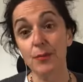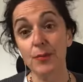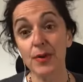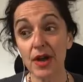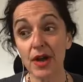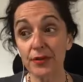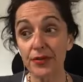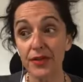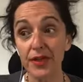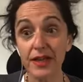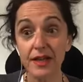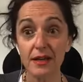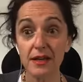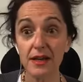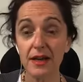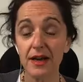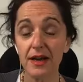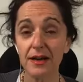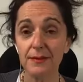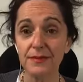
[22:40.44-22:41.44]
But I
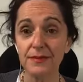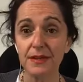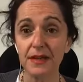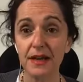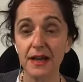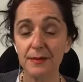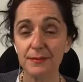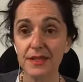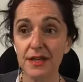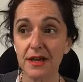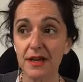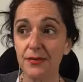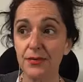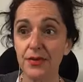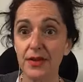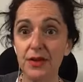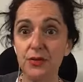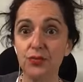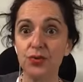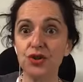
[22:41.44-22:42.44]
think, Hamza, I
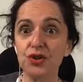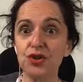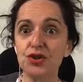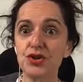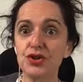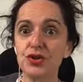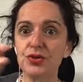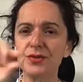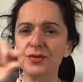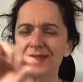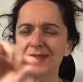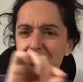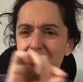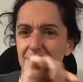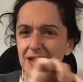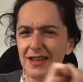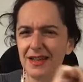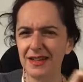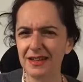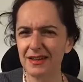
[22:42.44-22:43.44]
think
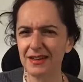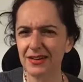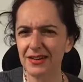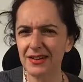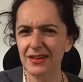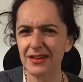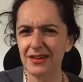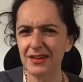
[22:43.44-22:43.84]
reducing it,